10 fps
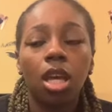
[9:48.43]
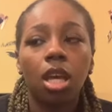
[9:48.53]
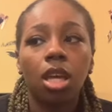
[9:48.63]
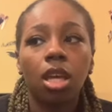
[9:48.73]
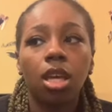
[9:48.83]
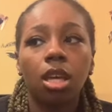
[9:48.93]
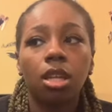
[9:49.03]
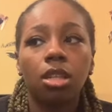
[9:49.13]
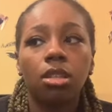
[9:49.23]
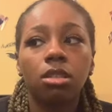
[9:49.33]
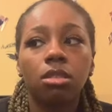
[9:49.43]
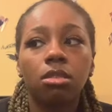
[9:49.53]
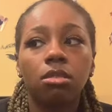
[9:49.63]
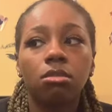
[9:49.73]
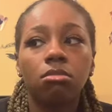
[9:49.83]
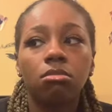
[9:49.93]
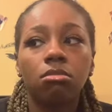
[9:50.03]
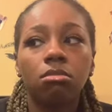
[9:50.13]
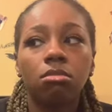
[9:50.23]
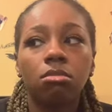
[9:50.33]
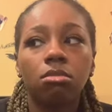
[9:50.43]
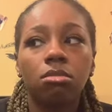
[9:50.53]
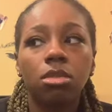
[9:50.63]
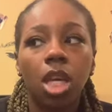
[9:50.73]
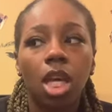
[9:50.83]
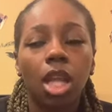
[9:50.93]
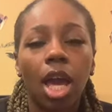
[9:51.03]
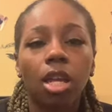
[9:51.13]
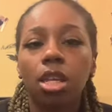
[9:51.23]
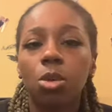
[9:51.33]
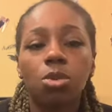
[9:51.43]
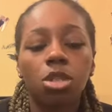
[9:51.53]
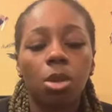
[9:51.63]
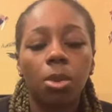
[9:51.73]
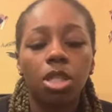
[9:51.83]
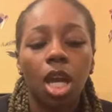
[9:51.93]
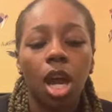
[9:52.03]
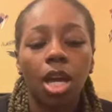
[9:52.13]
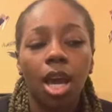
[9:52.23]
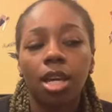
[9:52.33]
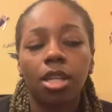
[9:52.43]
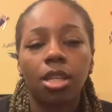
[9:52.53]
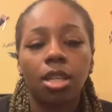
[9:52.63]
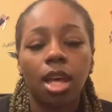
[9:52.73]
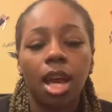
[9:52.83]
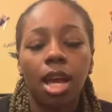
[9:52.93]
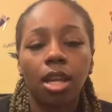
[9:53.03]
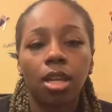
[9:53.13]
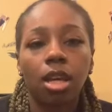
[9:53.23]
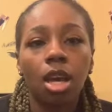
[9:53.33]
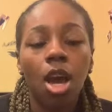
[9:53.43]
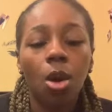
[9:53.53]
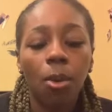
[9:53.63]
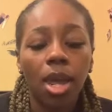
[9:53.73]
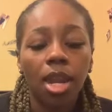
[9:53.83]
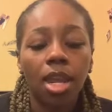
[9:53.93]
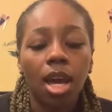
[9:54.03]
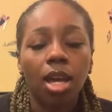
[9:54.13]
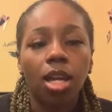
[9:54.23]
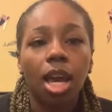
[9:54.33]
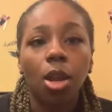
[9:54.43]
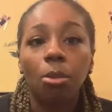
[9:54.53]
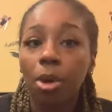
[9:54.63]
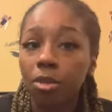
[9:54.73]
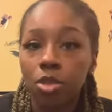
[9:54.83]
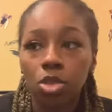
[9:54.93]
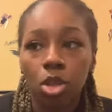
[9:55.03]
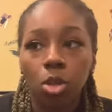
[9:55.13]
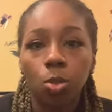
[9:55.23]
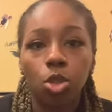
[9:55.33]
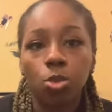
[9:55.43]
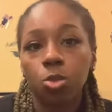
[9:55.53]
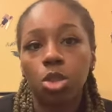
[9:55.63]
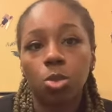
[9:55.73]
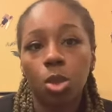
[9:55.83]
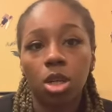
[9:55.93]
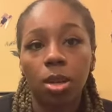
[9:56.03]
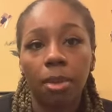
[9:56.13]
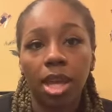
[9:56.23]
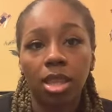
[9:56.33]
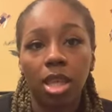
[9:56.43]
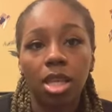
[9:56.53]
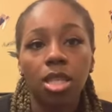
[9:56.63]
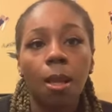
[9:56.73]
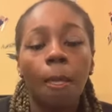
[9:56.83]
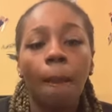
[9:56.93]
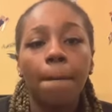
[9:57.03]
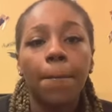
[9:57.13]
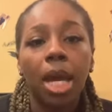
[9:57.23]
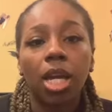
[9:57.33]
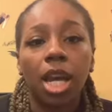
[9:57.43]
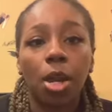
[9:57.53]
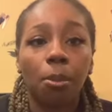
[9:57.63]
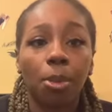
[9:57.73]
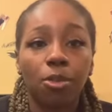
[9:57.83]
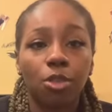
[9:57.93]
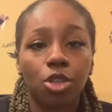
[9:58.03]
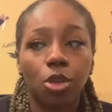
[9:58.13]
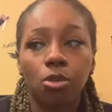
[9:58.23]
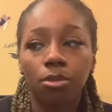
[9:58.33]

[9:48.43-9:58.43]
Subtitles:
and yeah, like, it was so much I could have did. Like, I could have waited, I could have gotten birth control, which was one of the main things. I could have gotten birth control.